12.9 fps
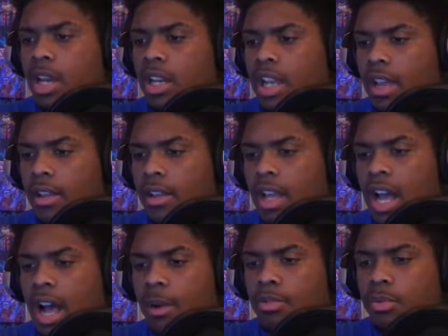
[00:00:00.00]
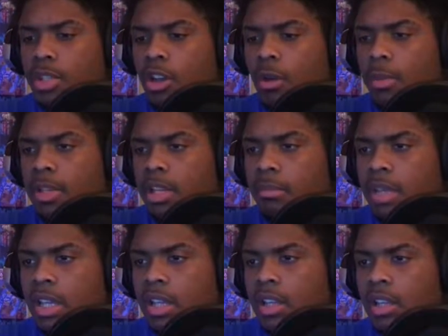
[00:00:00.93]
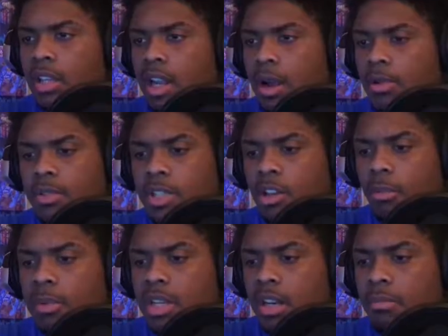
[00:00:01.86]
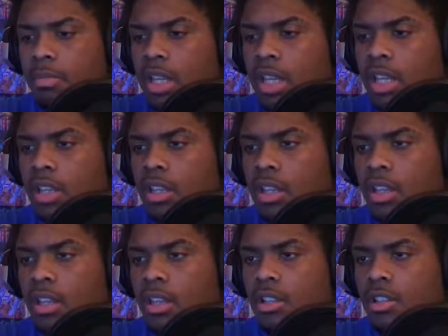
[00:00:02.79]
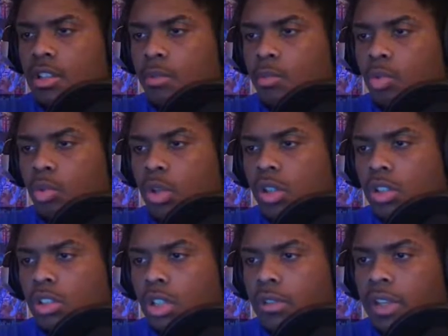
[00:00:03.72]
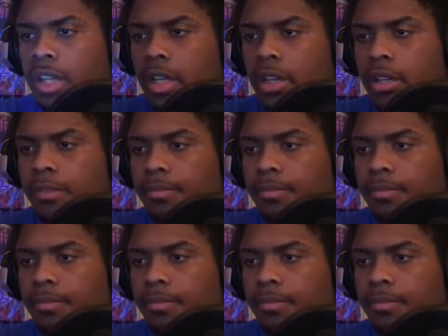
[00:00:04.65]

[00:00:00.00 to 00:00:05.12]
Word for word: that. I was really hoping there'd be a. I was really hoping there'd be some wool over here.